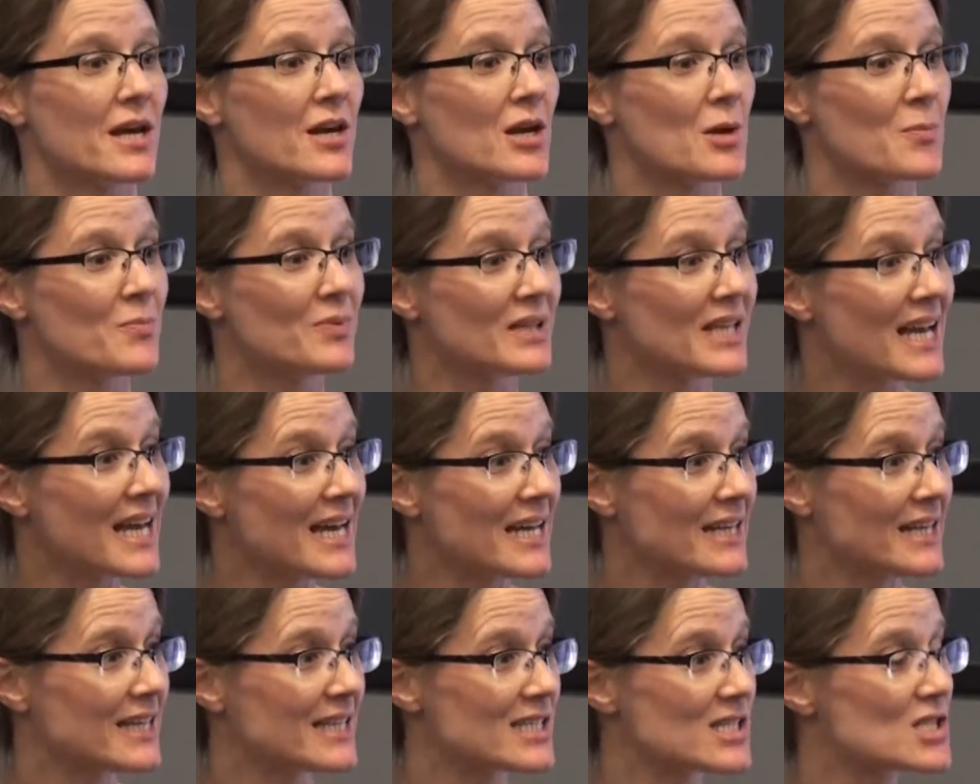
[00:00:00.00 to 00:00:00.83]
on our
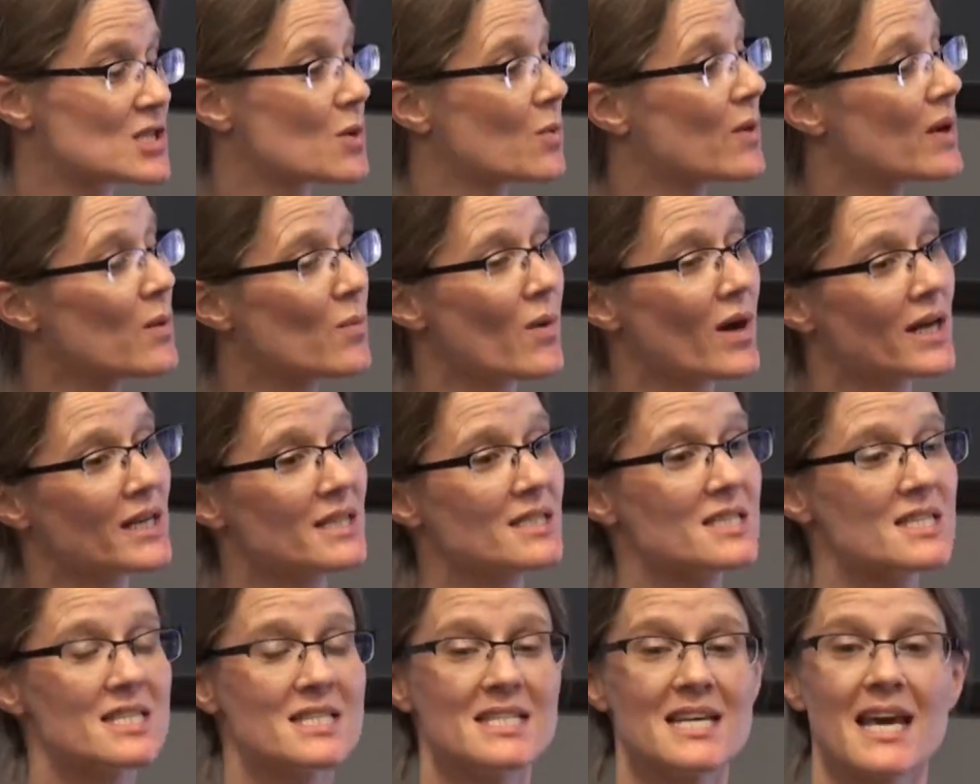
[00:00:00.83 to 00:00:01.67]
planet. So we
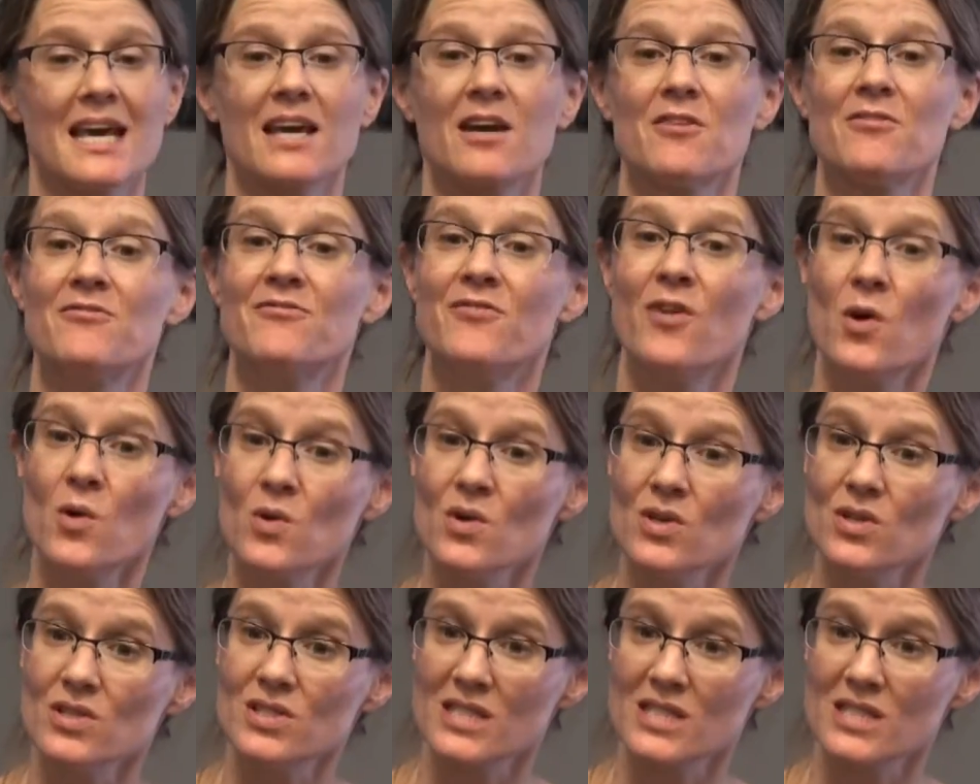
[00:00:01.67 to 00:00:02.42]
wanted to take a focal